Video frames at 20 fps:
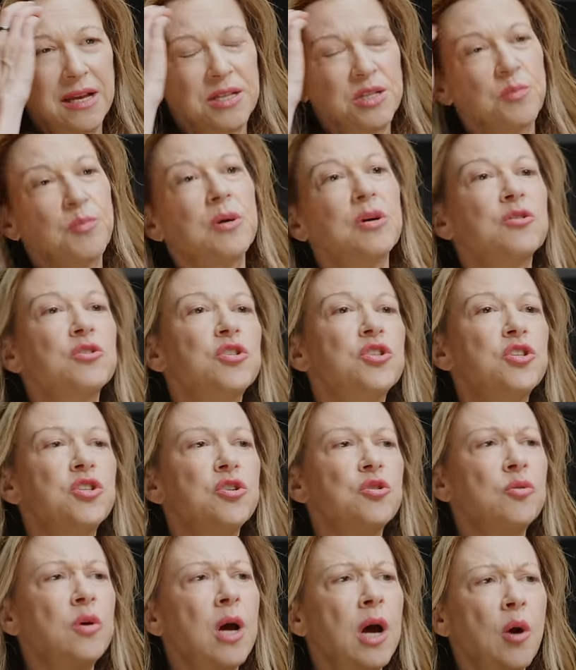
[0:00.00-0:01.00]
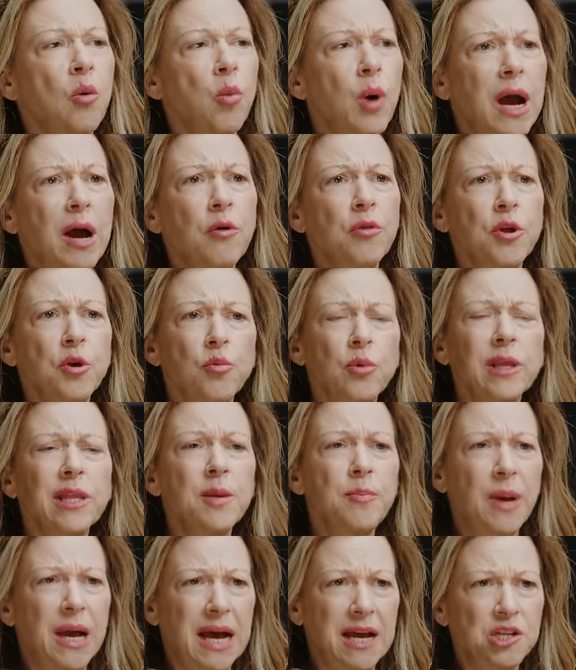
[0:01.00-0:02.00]
As opposed to, wow, they're
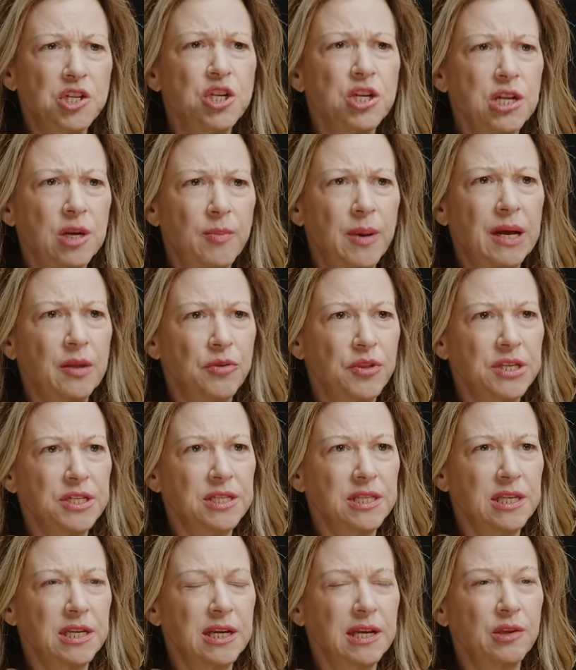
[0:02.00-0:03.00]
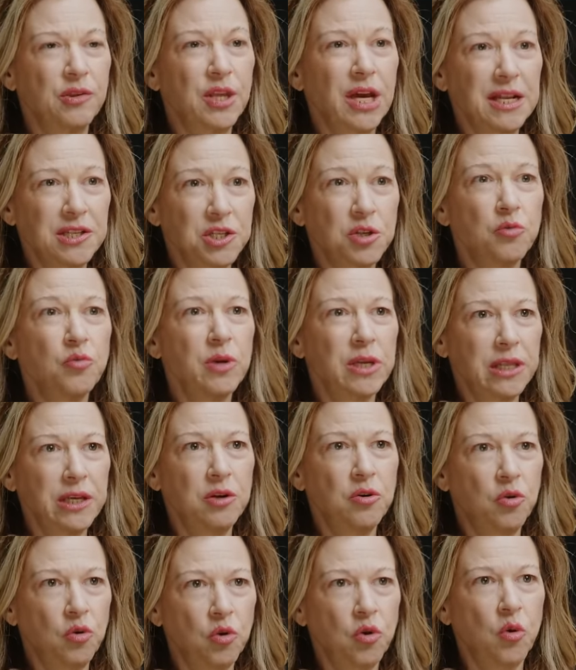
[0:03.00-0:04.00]
really passionate about this thing. That's a
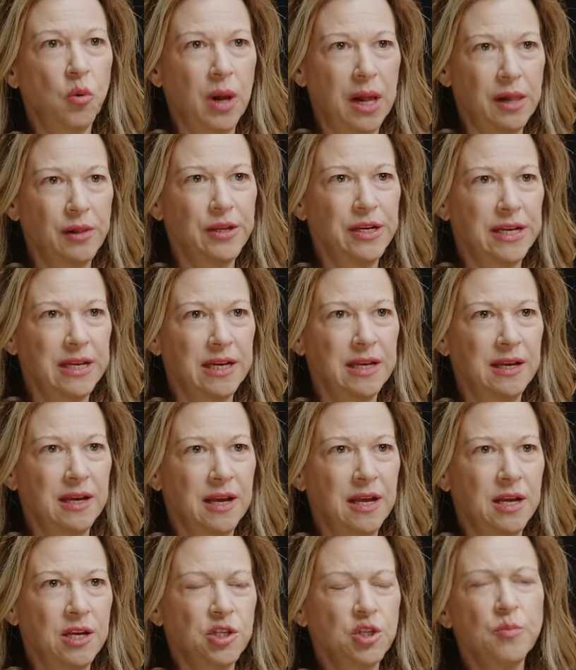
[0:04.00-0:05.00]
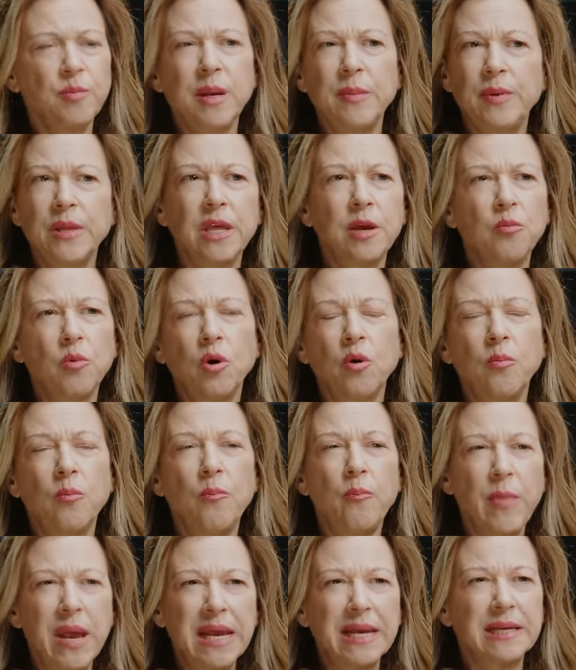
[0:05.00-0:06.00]
really cool quality. So maybe they won't
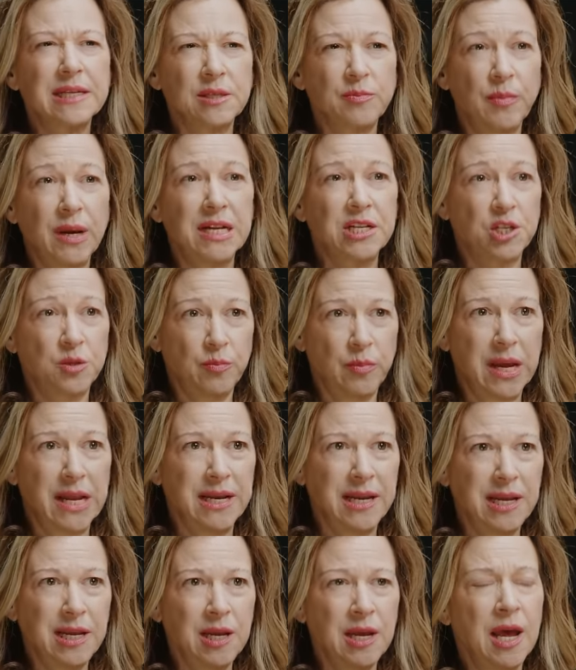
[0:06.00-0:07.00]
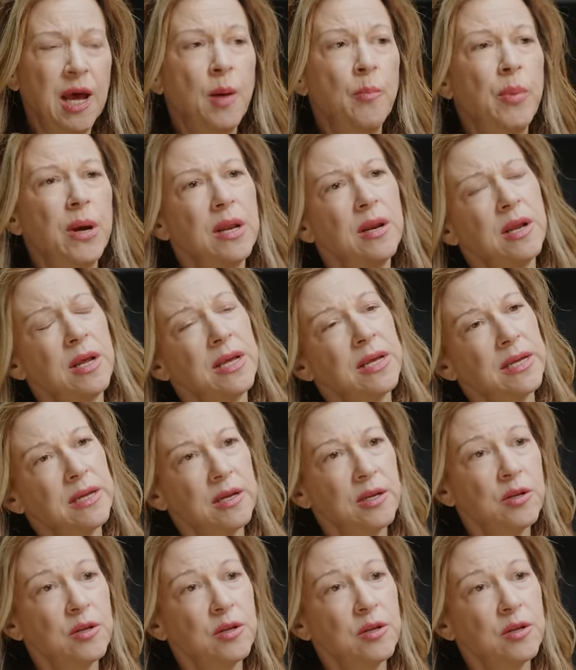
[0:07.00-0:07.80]
make as much money, but